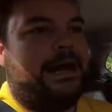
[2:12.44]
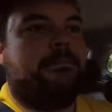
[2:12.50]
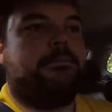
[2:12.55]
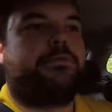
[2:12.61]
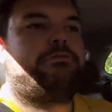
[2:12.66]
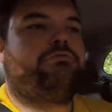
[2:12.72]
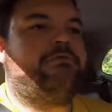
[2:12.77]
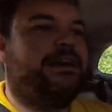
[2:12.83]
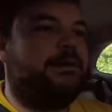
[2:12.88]

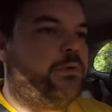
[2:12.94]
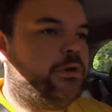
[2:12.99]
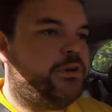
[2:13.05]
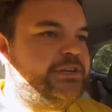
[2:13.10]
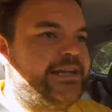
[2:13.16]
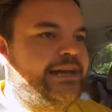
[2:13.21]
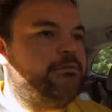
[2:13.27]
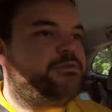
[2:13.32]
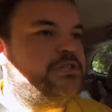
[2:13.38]
I'm three
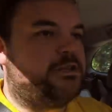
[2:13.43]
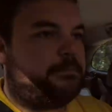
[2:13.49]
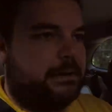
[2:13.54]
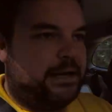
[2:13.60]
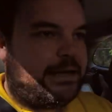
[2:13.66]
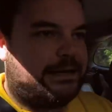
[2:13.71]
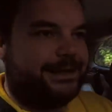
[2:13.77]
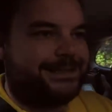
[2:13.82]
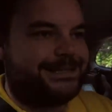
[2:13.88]
one down to the
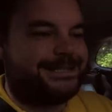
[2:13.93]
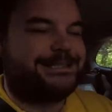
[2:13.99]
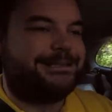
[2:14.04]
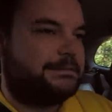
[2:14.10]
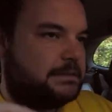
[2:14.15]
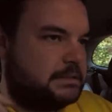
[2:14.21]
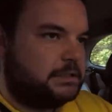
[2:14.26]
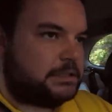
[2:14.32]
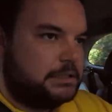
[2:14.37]

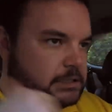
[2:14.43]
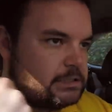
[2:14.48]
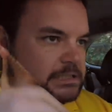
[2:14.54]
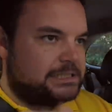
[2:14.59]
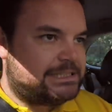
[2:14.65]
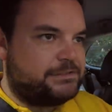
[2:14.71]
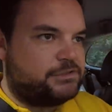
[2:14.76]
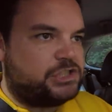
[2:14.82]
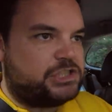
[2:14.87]
players.
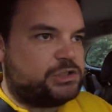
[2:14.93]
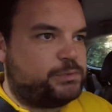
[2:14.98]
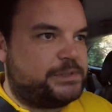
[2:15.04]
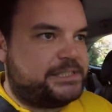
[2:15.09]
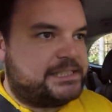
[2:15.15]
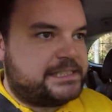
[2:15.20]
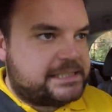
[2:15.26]
I've got to win